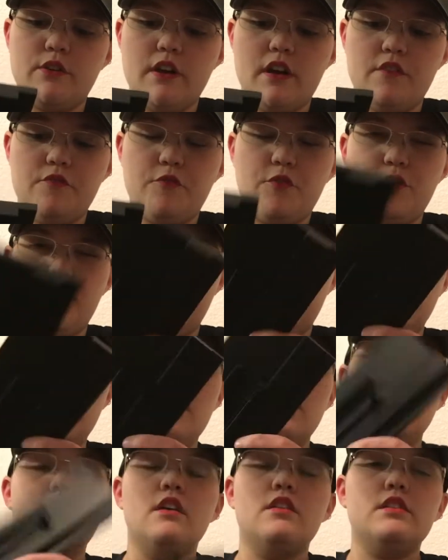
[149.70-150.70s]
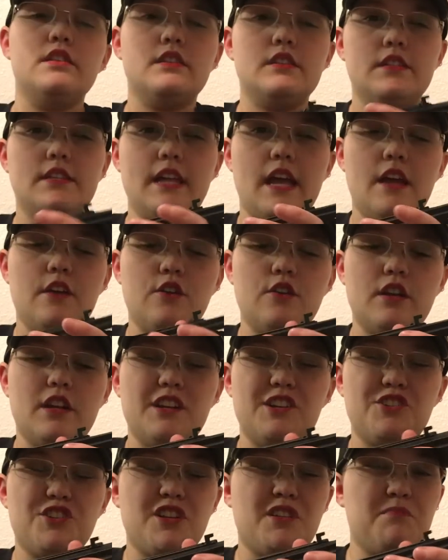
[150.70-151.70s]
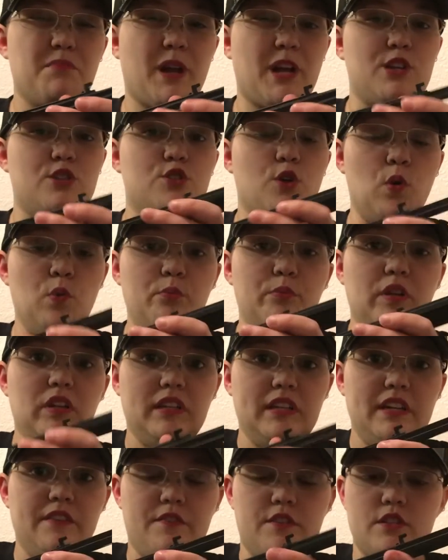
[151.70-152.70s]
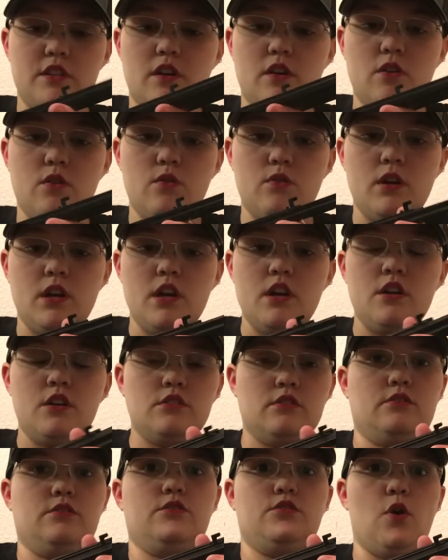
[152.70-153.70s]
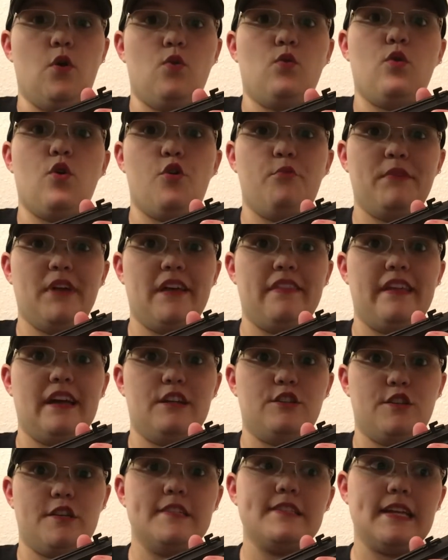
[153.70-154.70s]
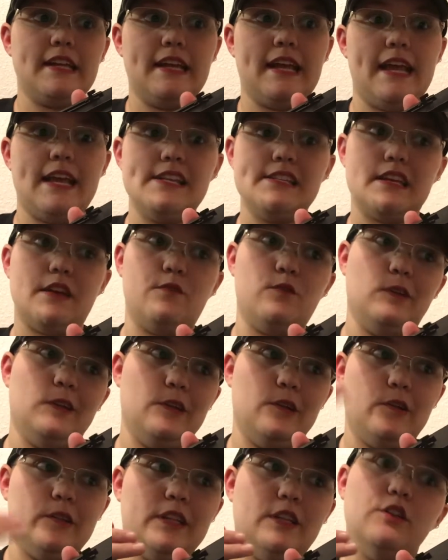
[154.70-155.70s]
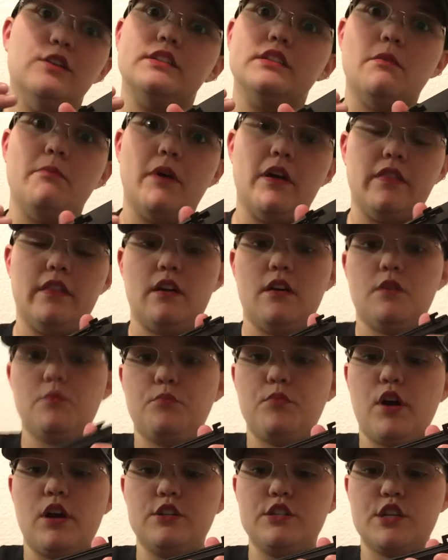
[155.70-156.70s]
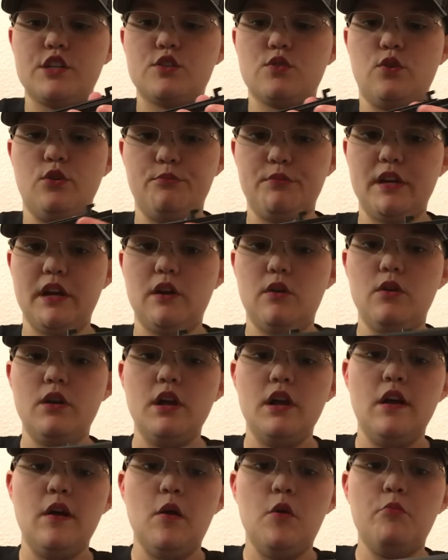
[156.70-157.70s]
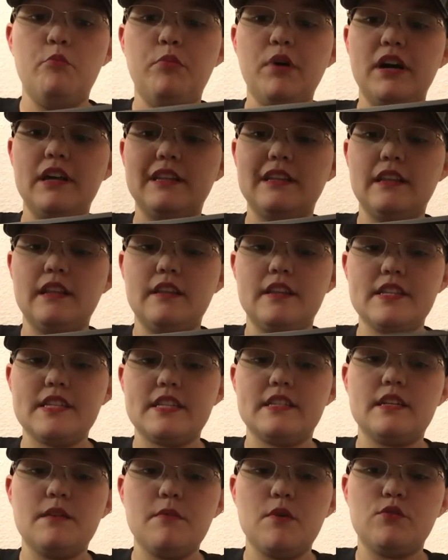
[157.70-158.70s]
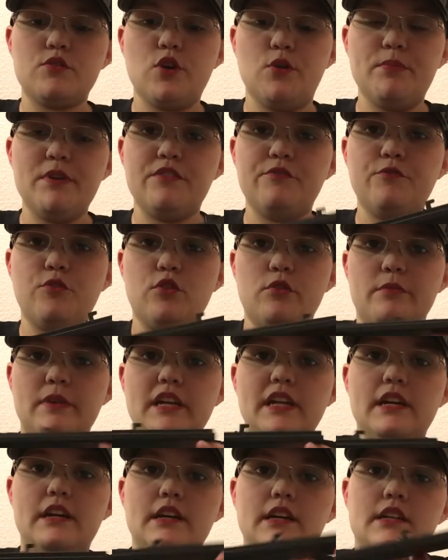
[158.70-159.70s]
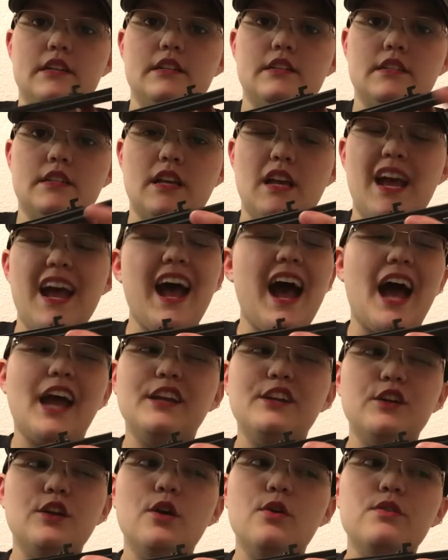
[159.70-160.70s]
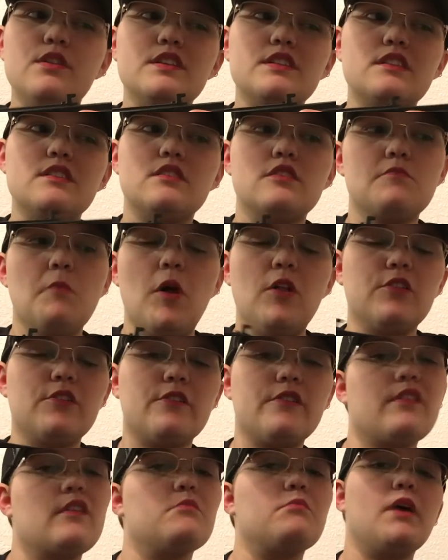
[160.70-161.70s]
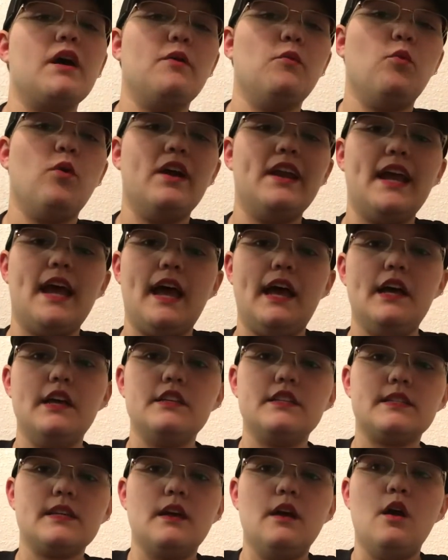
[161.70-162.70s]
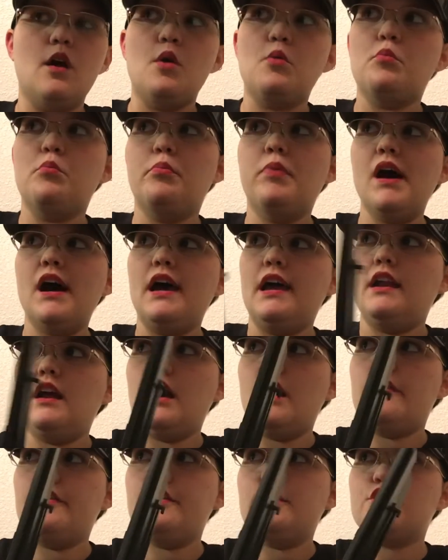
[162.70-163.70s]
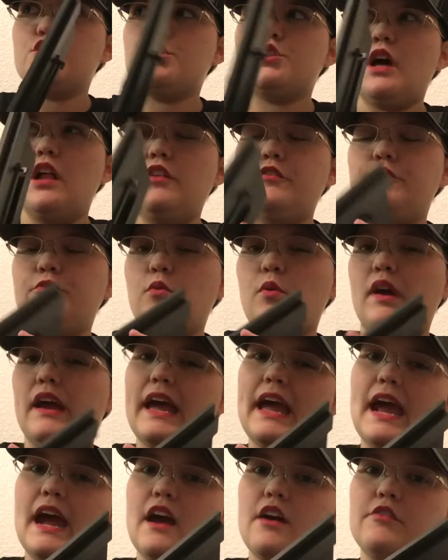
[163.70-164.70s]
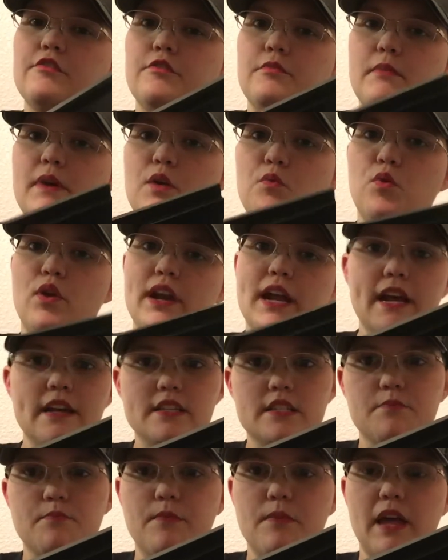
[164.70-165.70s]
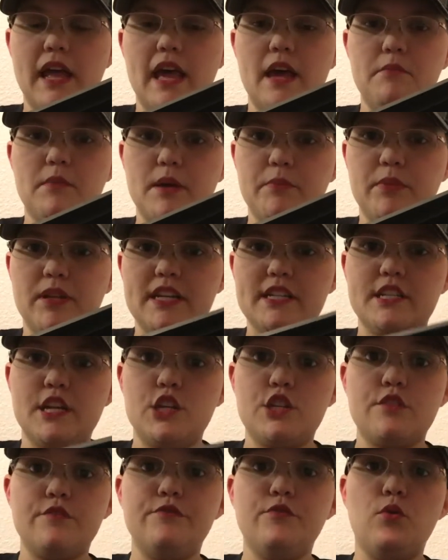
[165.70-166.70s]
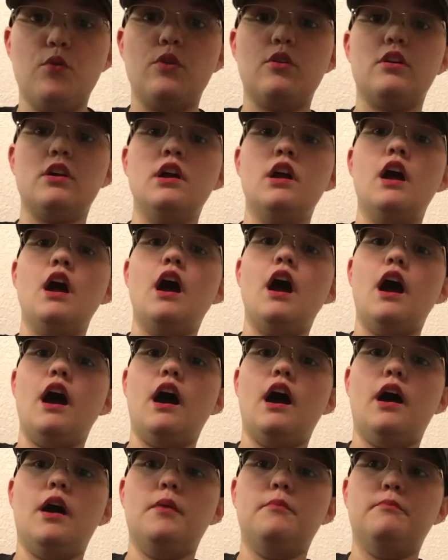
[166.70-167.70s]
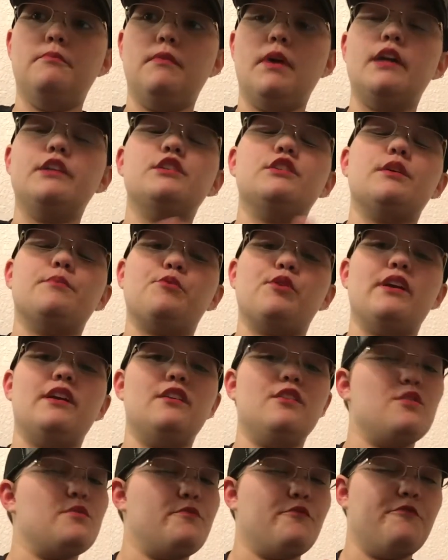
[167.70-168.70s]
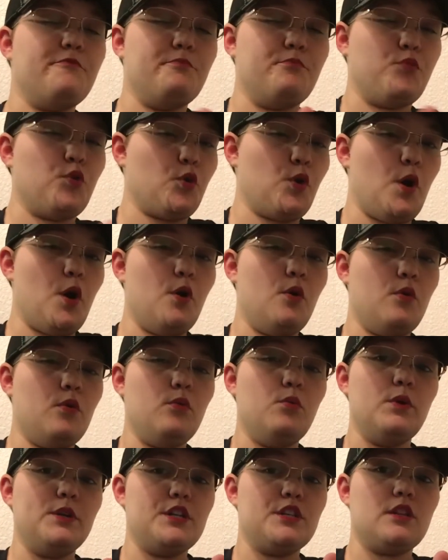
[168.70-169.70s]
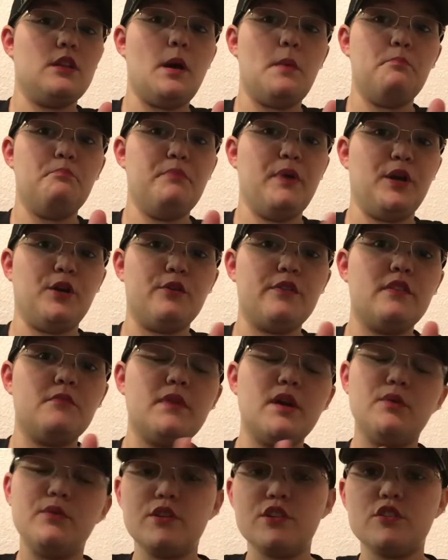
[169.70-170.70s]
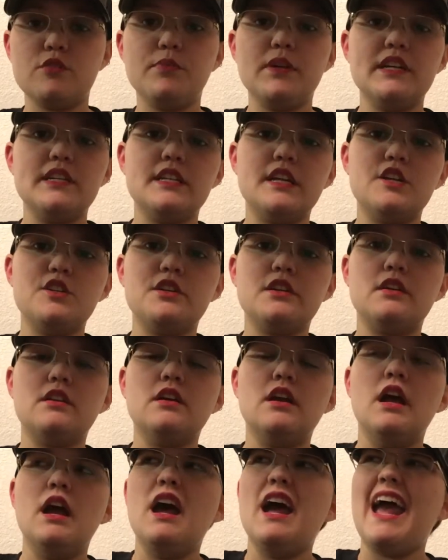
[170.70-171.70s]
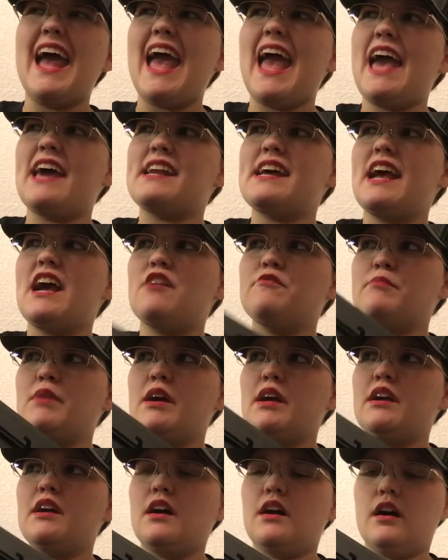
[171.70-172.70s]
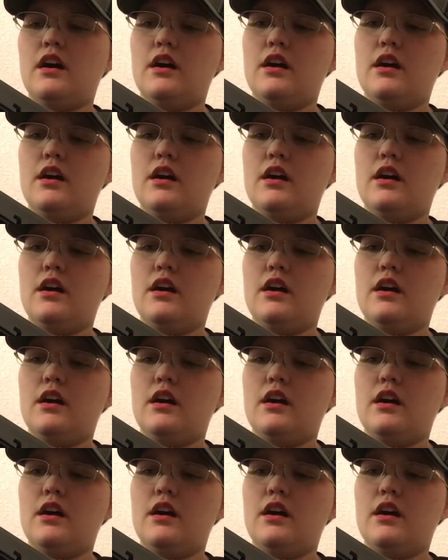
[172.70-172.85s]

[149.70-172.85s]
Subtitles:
or not for the standard edition, but I don't believe so. Don't quote me on that just in case. I really only looked up on the Project Scorpio. But this is something I was hoping for because I know this is smaller than my One S, but the shelf where I have my One S and my PlayStation 4, I just upgraded to the Pro, which is a lot bigger than my original PlayStation, and I have my